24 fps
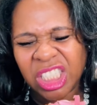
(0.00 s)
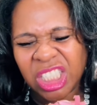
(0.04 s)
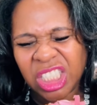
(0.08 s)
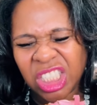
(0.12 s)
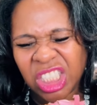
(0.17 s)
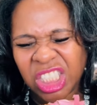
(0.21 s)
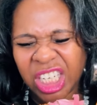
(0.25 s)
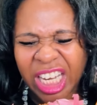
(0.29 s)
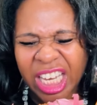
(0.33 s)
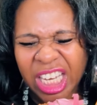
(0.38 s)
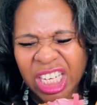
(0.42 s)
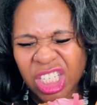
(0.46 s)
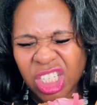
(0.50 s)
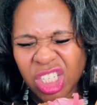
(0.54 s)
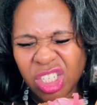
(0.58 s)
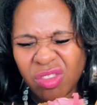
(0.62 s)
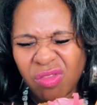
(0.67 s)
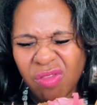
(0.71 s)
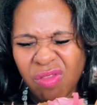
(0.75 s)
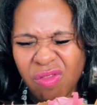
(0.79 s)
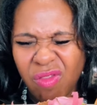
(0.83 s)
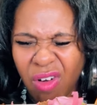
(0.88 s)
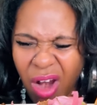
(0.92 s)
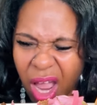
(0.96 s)
chicken
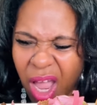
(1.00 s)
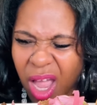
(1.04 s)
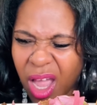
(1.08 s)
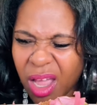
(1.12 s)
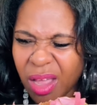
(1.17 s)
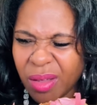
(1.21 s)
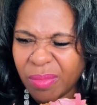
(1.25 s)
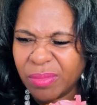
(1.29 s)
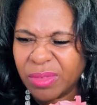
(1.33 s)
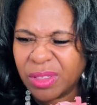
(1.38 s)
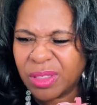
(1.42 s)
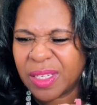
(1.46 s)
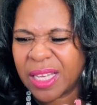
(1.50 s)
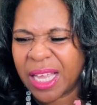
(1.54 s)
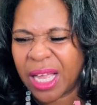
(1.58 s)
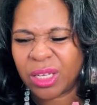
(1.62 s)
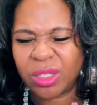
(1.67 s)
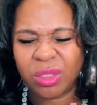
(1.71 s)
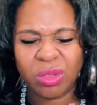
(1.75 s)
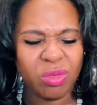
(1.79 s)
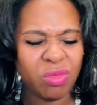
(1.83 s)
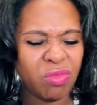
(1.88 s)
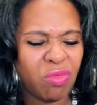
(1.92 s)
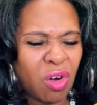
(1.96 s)
drums. I got
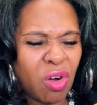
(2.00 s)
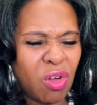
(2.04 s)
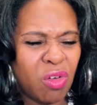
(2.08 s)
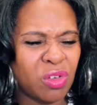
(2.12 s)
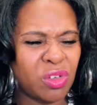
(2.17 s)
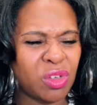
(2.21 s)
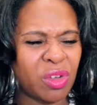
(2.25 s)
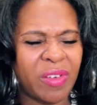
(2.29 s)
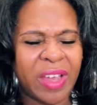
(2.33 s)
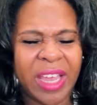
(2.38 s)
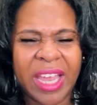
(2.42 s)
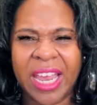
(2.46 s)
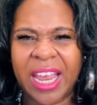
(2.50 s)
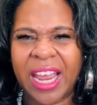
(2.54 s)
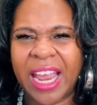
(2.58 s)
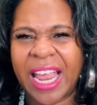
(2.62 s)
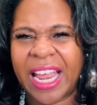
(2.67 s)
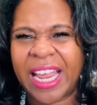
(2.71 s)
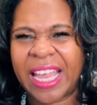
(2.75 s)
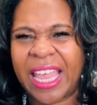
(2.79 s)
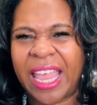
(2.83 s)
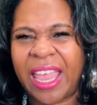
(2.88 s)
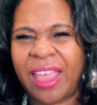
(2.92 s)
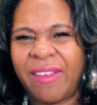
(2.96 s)
2 rolls over here.
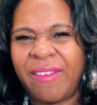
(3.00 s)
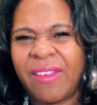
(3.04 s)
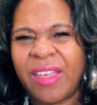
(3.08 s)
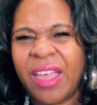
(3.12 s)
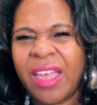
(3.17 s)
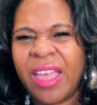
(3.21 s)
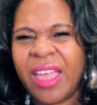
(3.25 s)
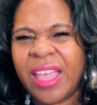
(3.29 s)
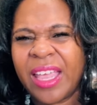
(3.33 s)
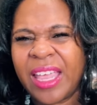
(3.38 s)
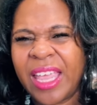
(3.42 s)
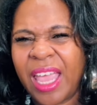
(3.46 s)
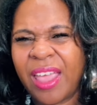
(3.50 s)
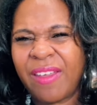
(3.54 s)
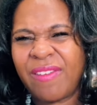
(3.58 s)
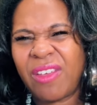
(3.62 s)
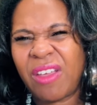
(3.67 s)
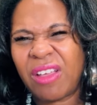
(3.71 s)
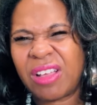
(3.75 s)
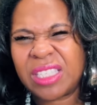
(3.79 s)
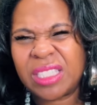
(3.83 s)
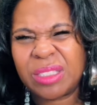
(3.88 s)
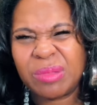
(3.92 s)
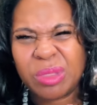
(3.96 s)
I gave
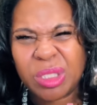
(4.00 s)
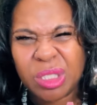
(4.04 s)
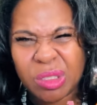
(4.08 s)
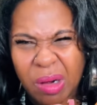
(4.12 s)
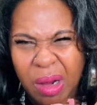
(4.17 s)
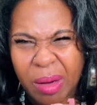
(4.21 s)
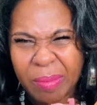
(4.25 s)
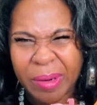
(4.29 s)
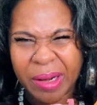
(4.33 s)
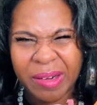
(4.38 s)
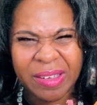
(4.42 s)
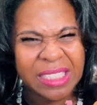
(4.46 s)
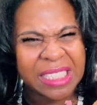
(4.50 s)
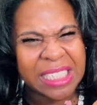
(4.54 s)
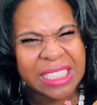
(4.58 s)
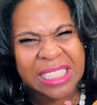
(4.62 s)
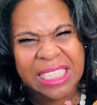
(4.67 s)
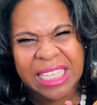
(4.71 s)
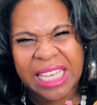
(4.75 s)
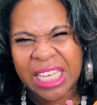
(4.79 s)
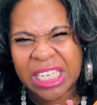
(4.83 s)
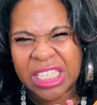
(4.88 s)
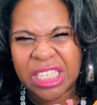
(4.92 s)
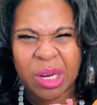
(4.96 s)
y'all some strawberries just
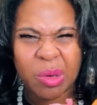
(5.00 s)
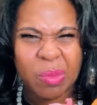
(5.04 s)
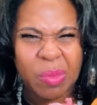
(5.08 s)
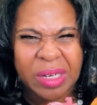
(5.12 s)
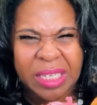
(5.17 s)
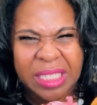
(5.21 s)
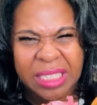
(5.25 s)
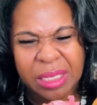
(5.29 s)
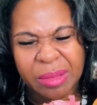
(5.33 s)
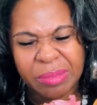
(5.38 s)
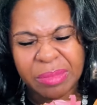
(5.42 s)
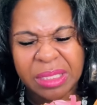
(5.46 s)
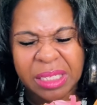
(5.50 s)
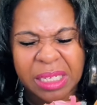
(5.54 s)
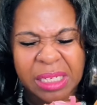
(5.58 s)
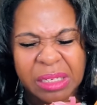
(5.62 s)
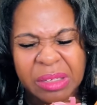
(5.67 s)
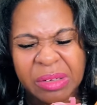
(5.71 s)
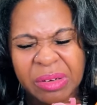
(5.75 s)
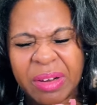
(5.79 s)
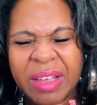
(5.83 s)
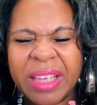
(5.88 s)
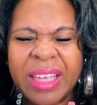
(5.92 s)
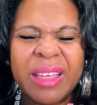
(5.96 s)
in case y'all wanted something a
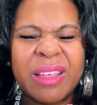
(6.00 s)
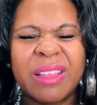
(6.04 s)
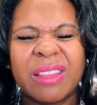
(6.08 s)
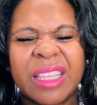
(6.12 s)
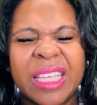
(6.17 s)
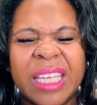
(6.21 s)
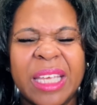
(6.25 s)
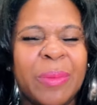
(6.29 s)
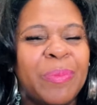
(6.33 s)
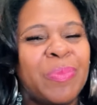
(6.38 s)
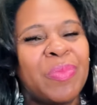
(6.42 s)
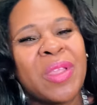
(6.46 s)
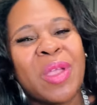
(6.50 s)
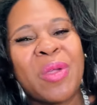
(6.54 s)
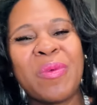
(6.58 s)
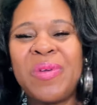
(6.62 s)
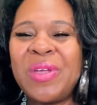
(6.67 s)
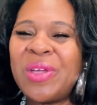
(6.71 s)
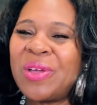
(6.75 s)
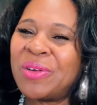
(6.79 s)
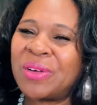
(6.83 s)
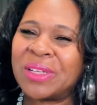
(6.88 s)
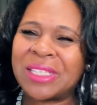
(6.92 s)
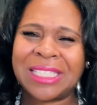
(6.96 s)
little healthy.
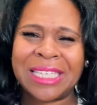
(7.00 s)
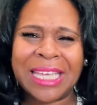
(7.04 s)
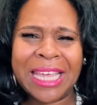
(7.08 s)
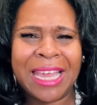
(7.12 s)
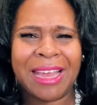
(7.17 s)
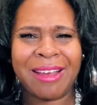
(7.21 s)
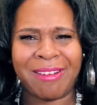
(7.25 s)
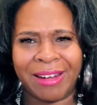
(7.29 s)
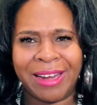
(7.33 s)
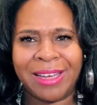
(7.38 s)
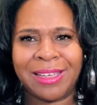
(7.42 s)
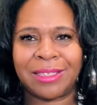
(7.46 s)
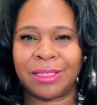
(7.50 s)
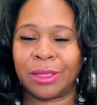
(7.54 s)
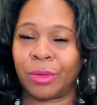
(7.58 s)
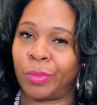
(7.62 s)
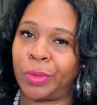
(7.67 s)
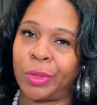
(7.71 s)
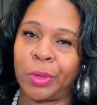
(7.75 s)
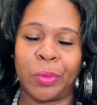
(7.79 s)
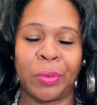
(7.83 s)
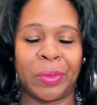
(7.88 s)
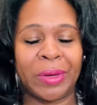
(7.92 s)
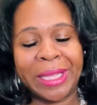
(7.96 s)
We're going to say grace and
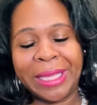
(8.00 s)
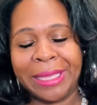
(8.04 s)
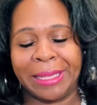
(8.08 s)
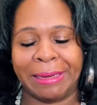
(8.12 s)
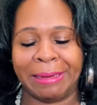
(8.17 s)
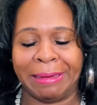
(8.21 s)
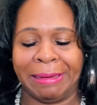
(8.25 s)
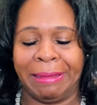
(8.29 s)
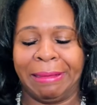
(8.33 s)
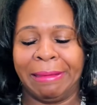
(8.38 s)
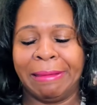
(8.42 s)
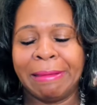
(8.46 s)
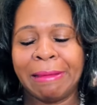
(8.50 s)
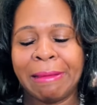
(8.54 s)
we're going to get it in.